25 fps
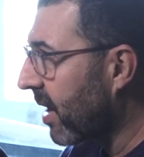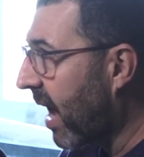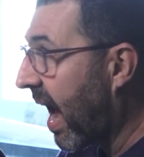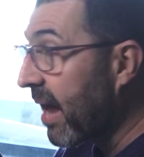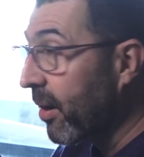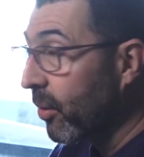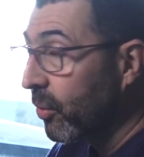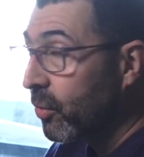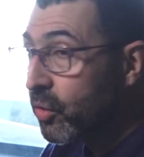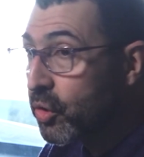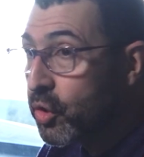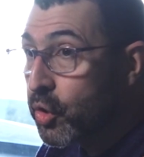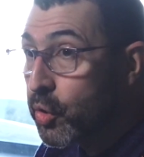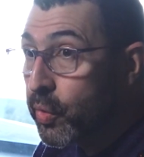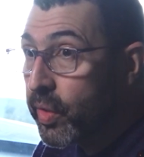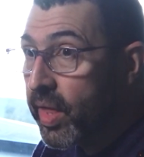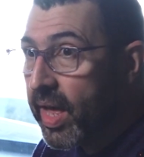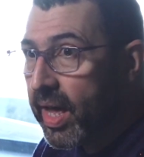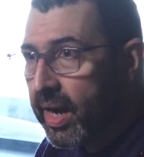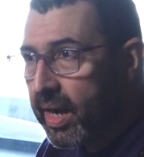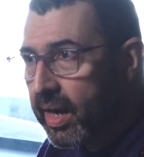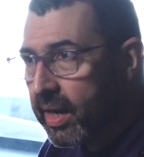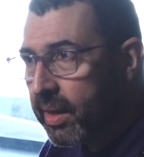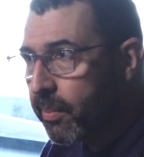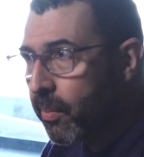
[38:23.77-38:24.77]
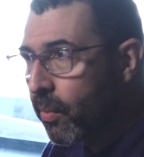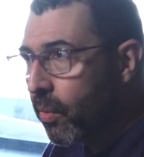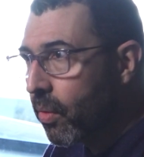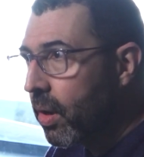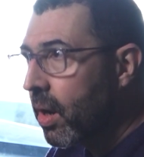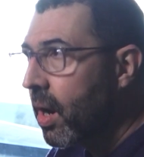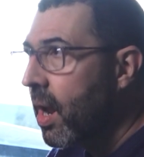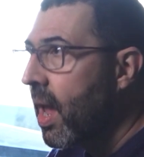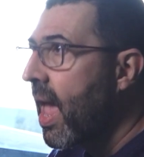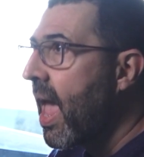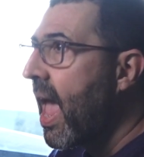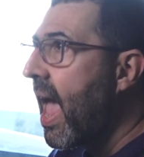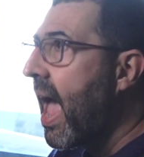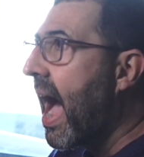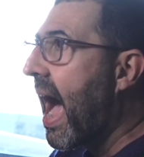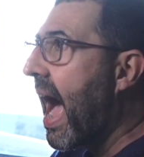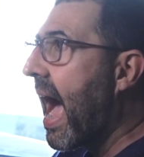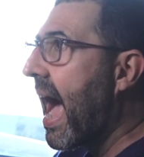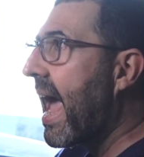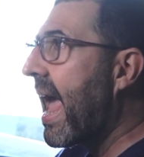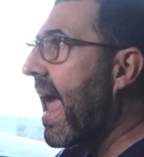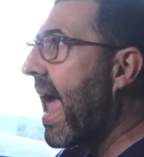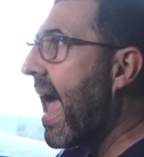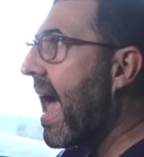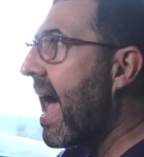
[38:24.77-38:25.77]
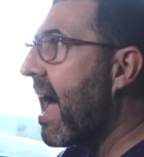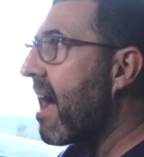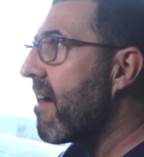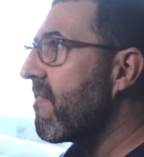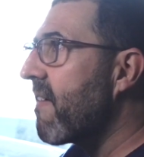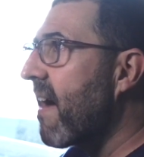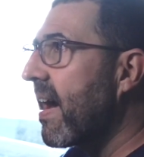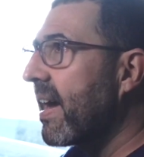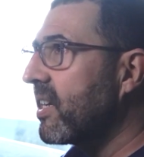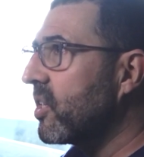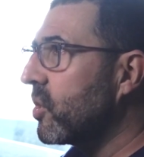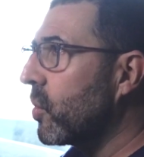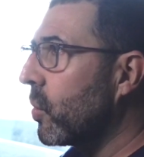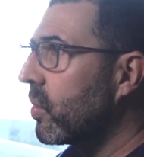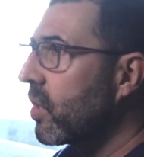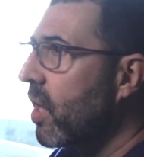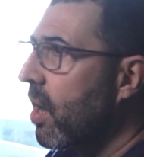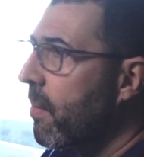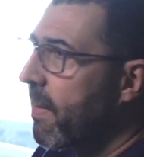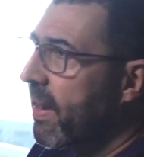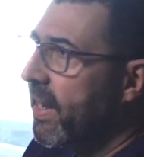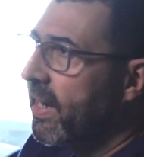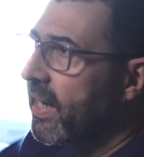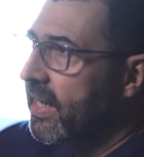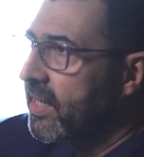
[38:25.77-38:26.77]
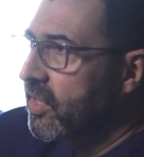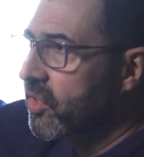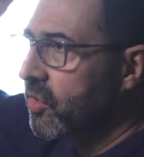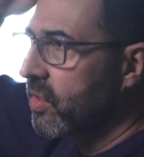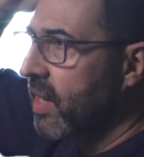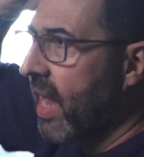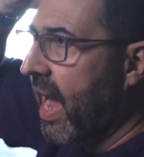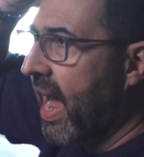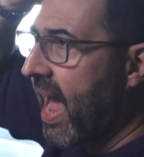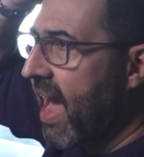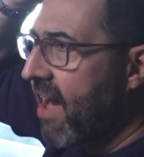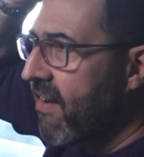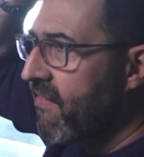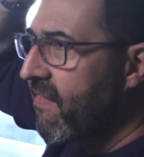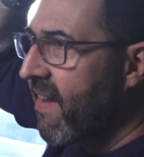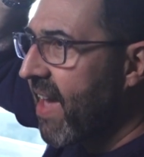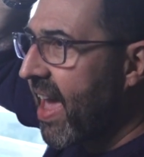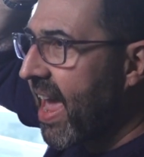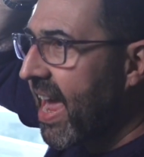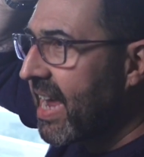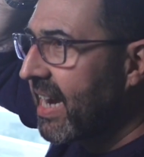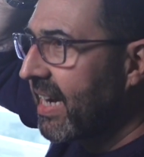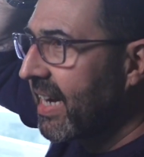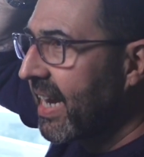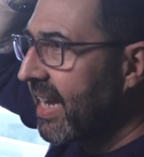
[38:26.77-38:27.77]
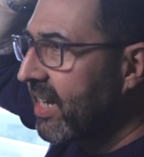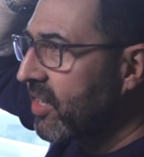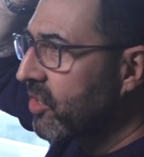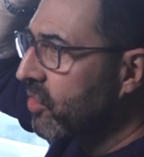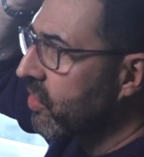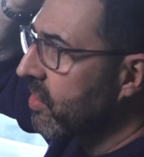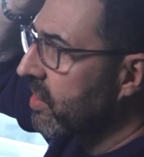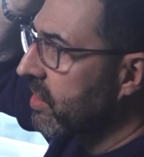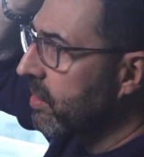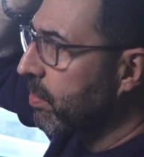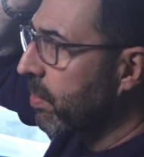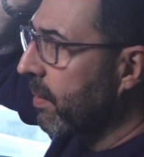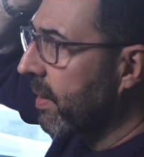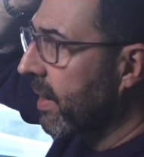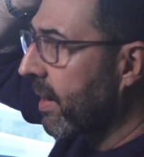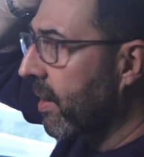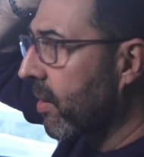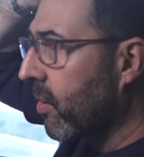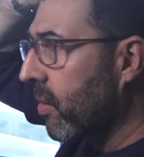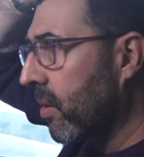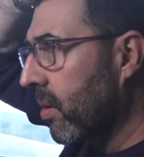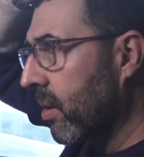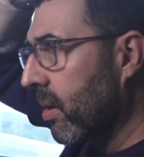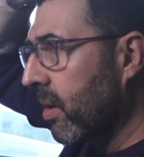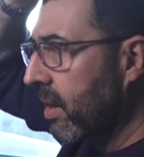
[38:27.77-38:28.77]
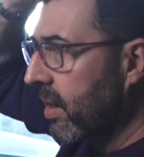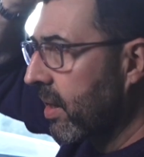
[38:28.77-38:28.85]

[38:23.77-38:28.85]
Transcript: I don't do that anymore. I sold all my I have a Laserdisc player